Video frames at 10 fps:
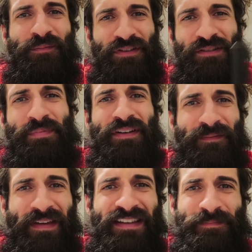when you put a
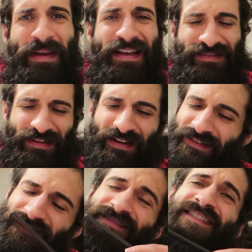face mask on?
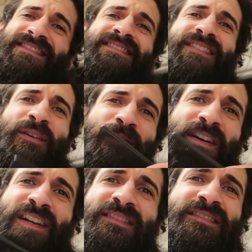It just don't
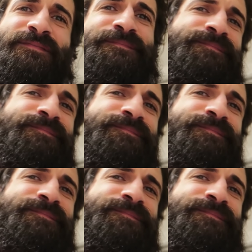work.